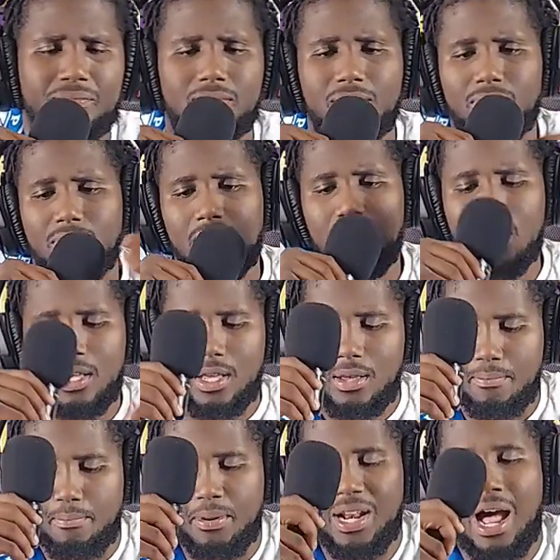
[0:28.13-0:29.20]

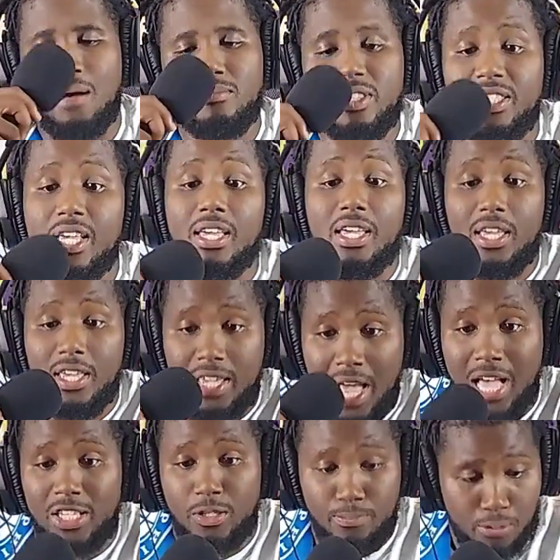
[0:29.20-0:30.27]
But I'm saying
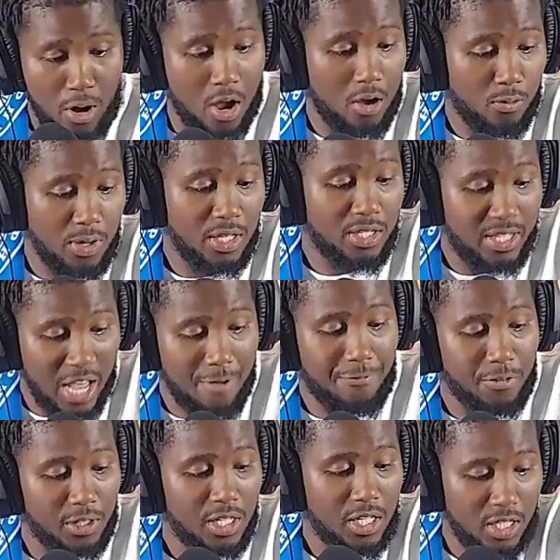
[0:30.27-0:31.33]
yes, bruh. We
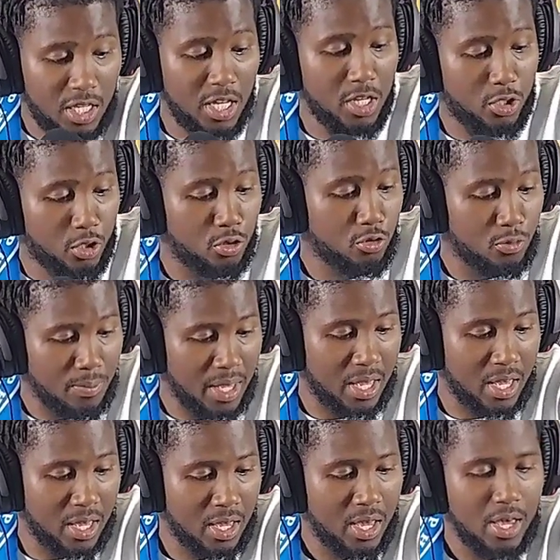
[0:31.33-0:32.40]
definitely need to,
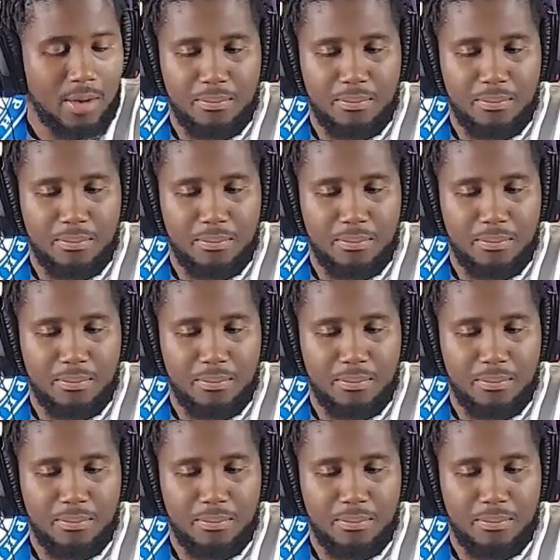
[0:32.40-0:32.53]
man.